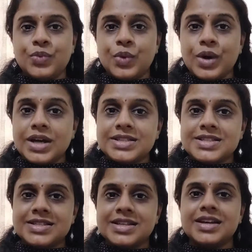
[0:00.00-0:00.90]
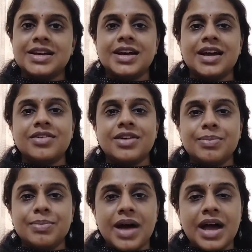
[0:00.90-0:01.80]
the words are
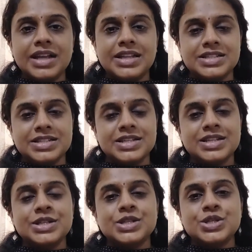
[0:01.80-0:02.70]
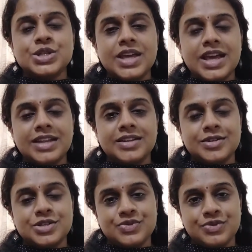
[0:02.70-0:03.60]
combined
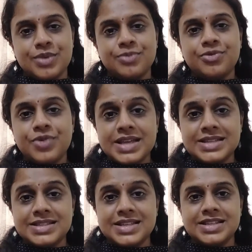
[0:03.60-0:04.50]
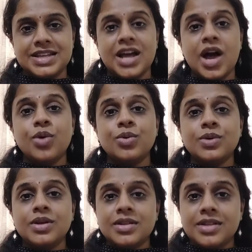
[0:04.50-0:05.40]
together to form phrases and
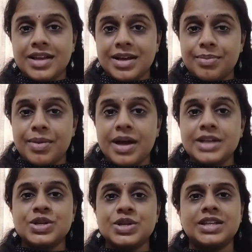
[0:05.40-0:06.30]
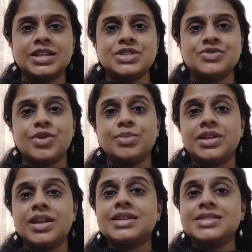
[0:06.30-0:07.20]
how they combine together to
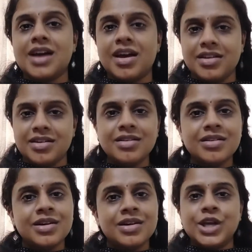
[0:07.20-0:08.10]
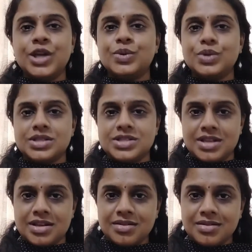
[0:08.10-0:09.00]
form the next higher
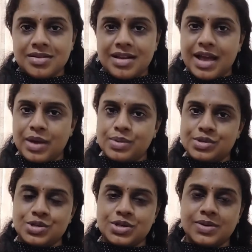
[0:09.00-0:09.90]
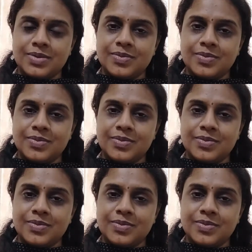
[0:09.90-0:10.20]
units in a language.